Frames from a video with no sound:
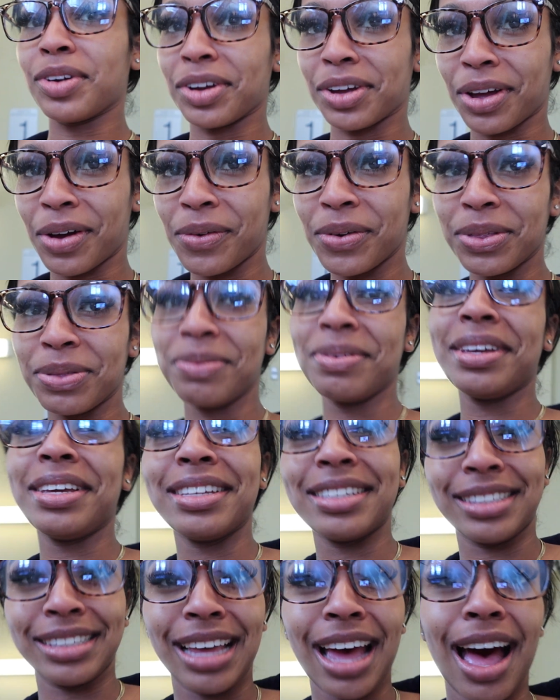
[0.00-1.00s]
to go with me
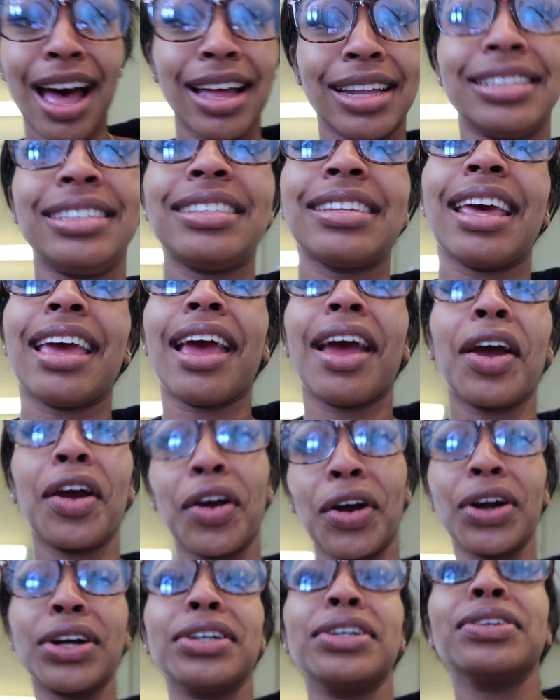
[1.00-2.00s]
is God saying,
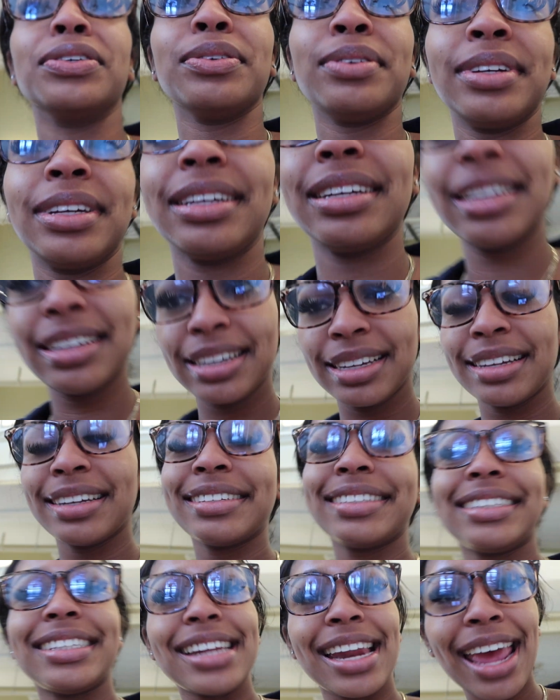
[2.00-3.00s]
girl,
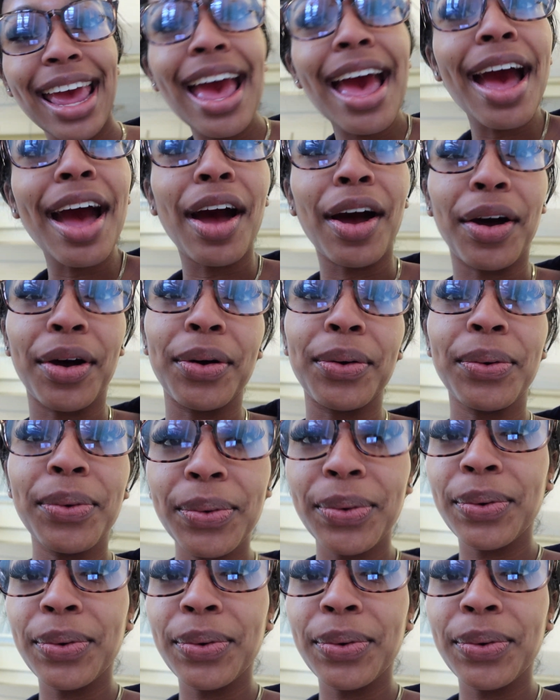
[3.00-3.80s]
sit down,